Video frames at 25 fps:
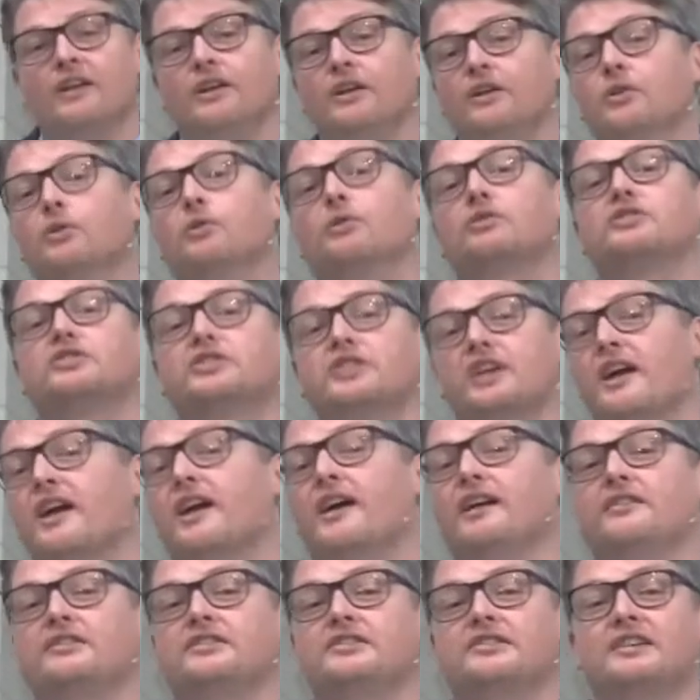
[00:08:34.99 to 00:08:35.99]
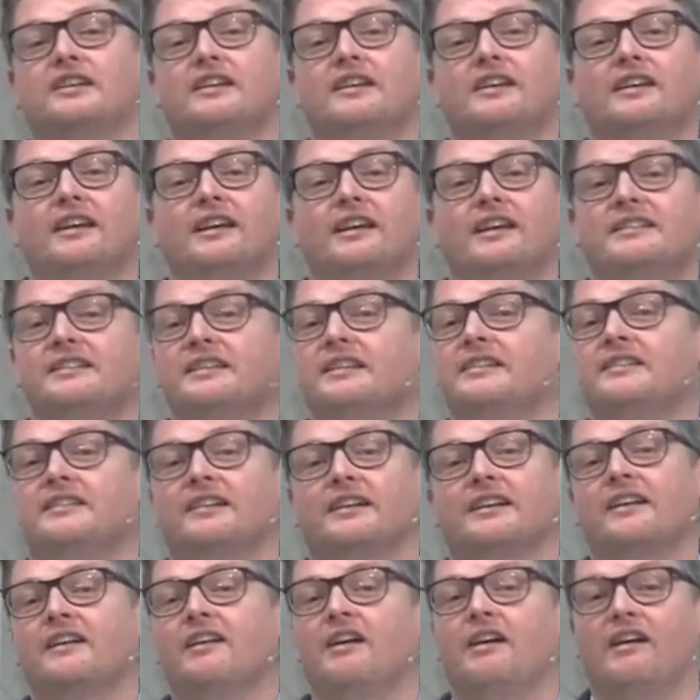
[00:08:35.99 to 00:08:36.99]
Your church is in
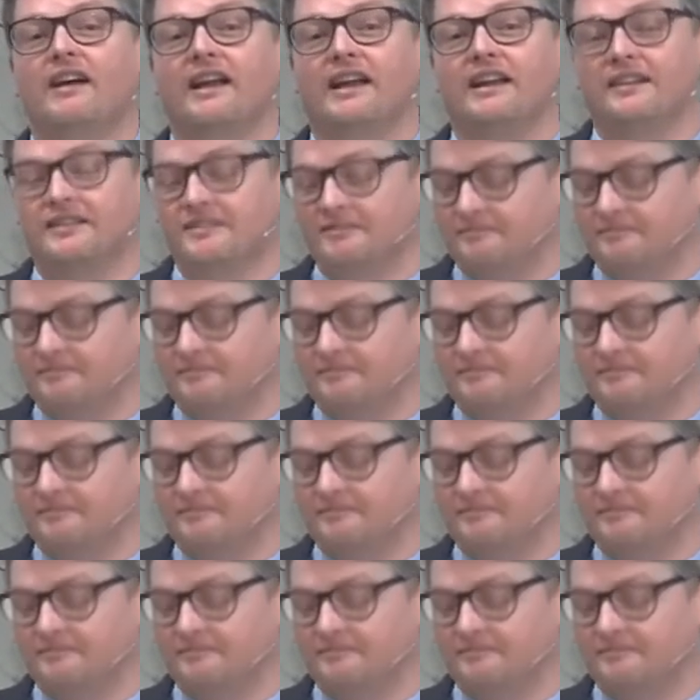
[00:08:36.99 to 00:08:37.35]
decline.